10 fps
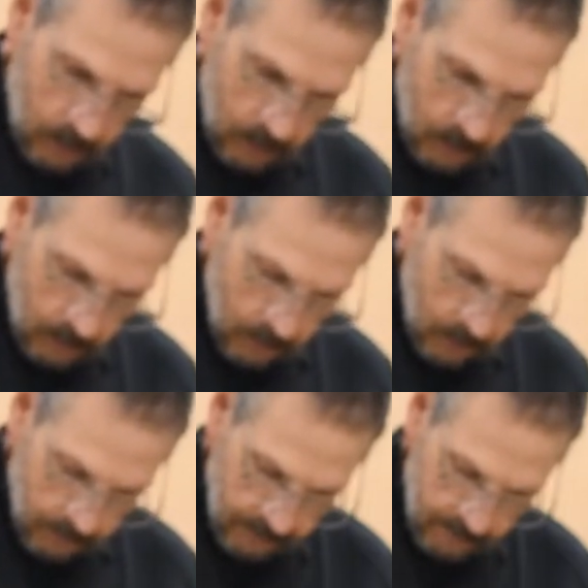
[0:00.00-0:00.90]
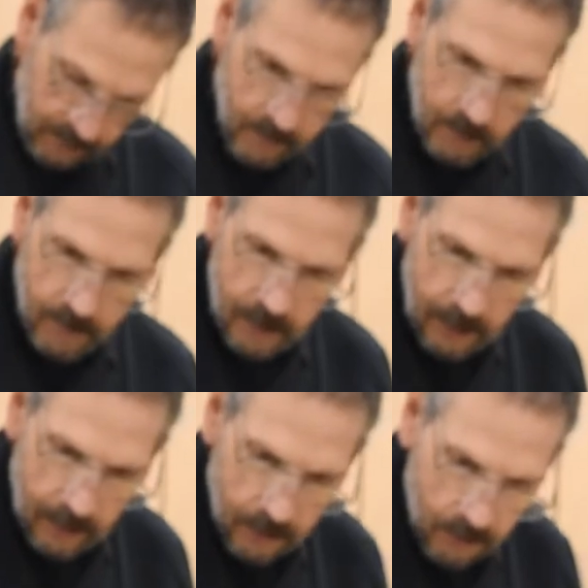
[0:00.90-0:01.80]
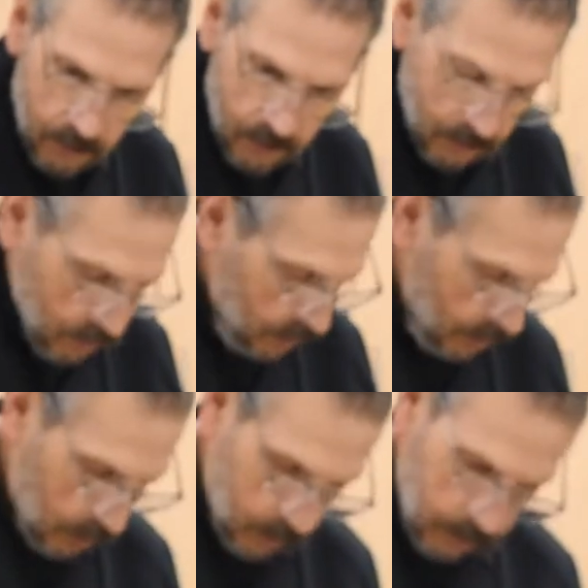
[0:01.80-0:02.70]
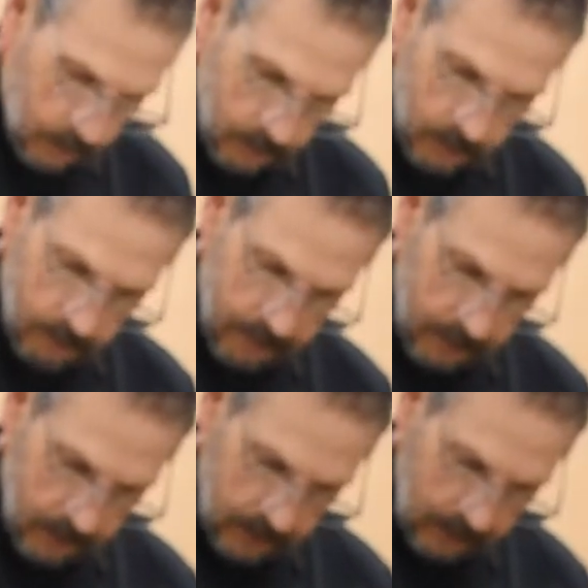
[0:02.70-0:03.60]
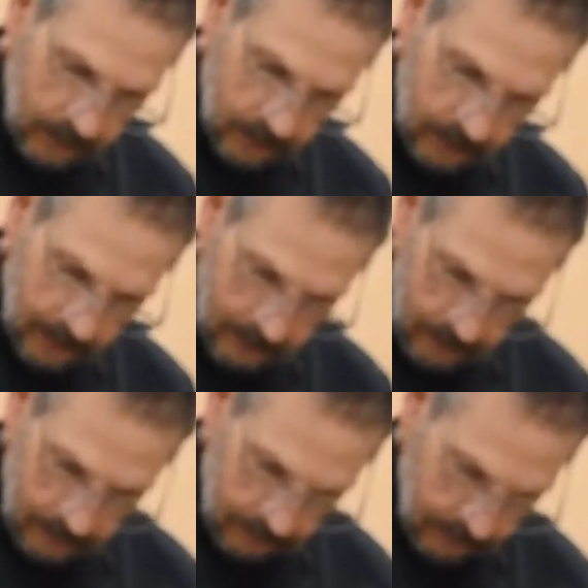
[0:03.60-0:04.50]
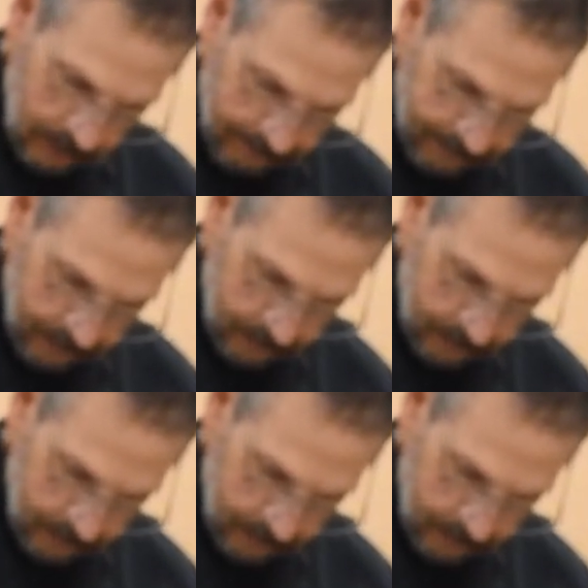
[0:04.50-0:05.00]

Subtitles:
you want to remember that there's herbs and seasoning in the stuffing,